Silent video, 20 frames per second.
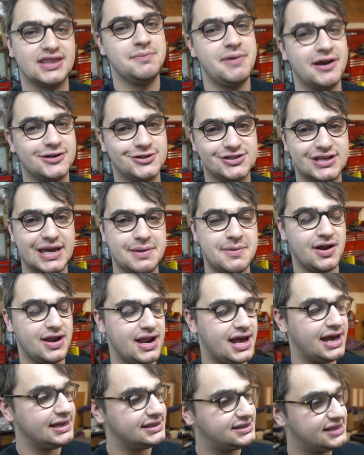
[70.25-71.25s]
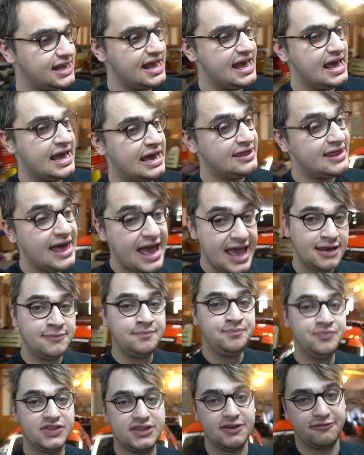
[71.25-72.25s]
The pictures came out nice. And
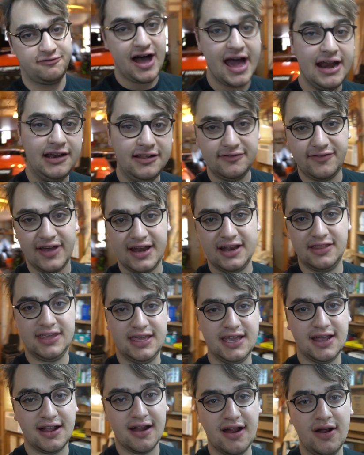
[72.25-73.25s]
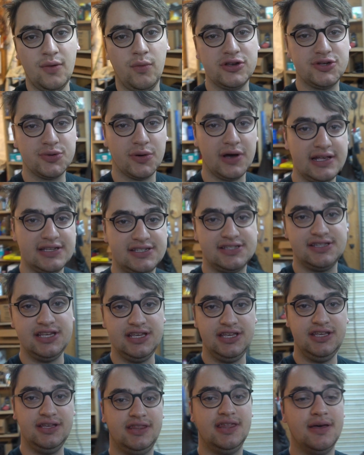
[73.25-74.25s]
then the final event of the year, which was
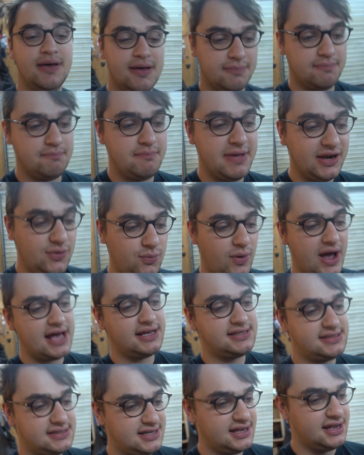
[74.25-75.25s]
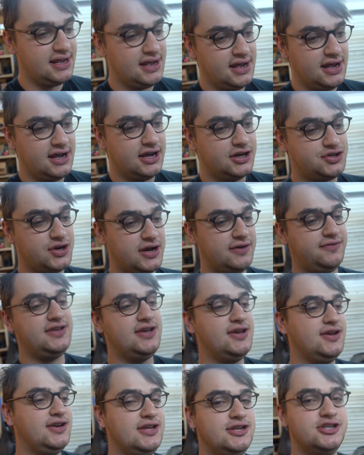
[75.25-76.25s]
the Midwest Drift
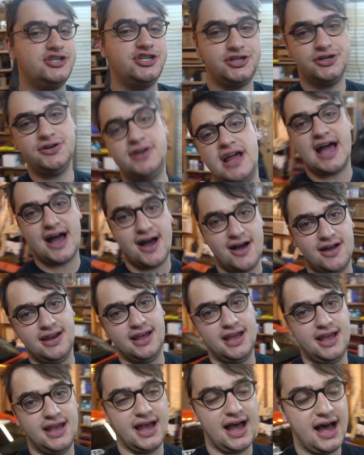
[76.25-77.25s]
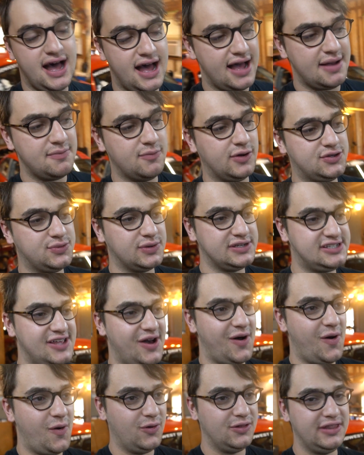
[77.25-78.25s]
Union shootout, which was
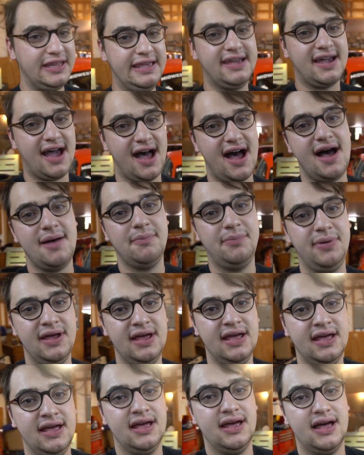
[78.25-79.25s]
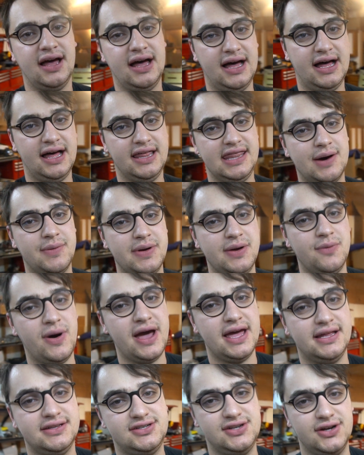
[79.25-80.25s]
the only comp that we
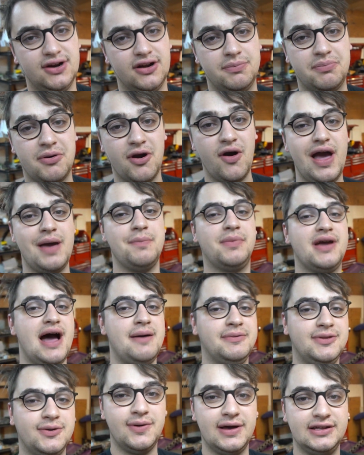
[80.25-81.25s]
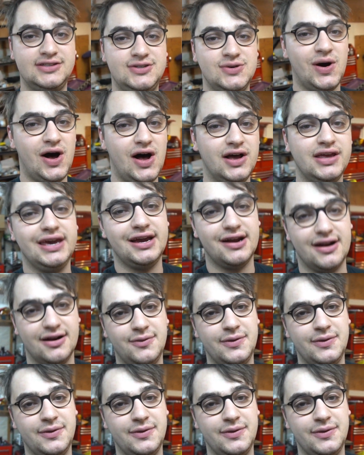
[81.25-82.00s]
went to, or the Pro-Am comp that we went to all year.